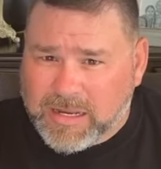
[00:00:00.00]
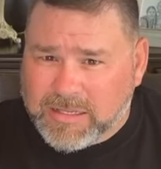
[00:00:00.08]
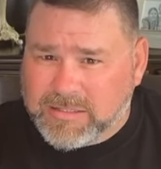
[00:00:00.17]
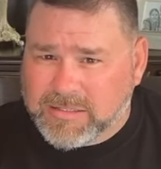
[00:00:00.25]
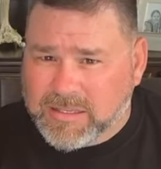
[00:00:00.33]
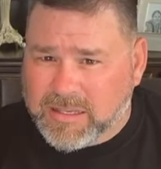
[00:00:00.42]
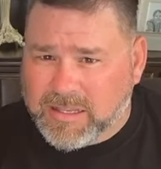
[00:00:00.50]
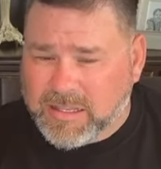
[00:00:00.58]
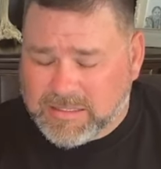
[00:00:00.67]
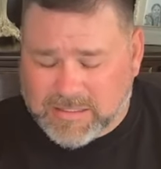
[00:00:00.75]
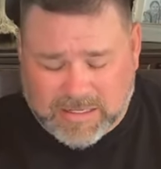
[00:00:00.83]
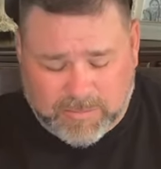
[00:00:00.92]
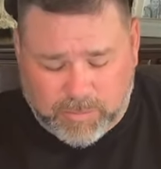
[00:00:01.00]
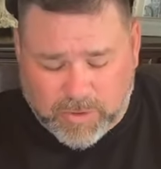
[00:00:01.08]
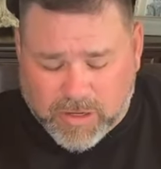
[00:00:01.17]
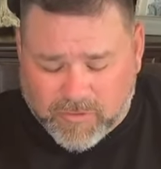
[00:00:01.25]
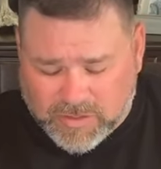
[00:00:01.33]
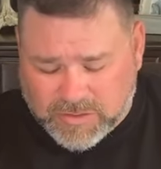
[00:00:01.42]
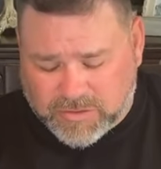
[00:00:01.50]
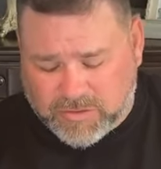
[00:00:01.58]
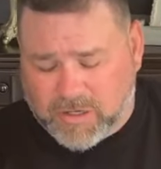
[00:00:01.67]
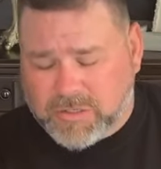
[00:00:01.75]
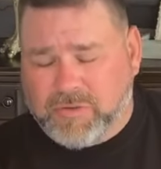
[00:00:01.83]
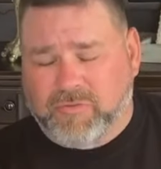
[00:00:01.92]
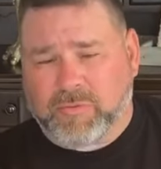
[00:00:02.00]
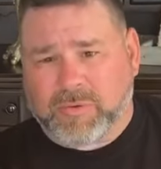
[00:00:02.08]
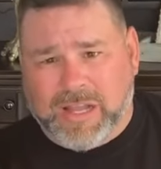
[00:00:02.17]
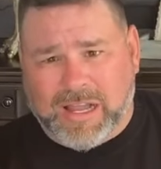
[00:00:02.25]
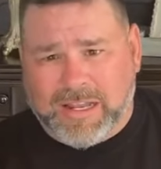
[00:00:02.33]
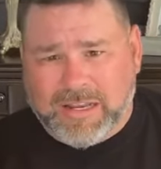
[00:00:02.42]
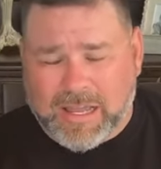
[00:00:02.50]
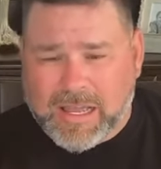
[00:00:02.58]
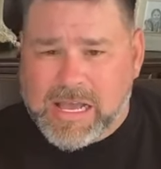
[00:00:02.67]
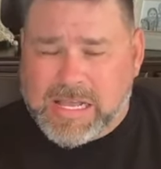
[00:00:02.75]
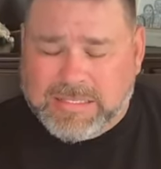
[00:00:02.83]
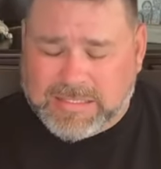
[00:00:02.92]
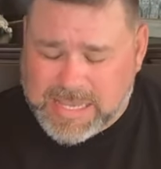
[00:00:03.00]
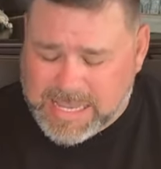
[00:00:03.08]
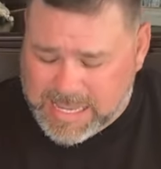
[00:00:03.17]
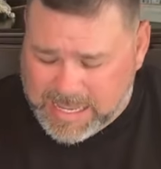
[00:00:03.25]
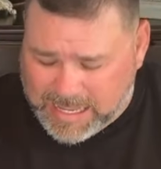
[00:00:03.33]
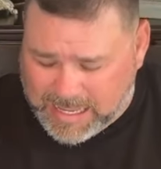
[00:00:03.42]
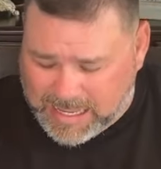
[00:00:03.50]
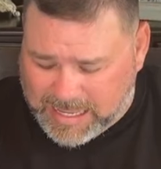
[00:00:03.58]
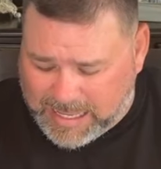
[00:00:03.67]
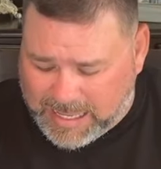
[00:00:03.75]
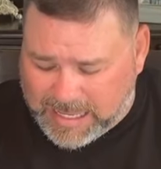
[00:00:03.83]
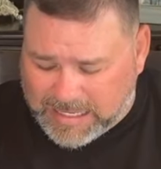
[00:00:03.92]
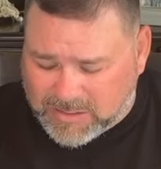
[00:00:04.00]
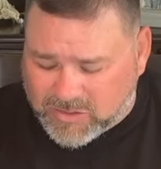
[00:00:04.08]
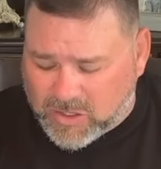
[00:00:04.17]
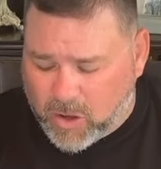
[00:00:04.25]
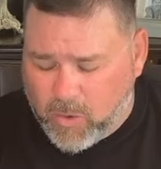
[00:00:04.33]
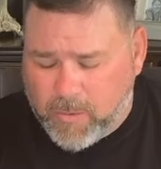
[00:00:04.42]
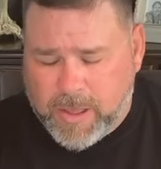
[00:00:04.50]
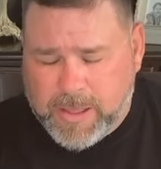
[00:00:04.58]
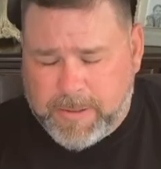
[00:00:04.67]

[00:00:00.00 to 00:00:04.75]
It's, uh, it's a book of instruction from God to us. Uh, and so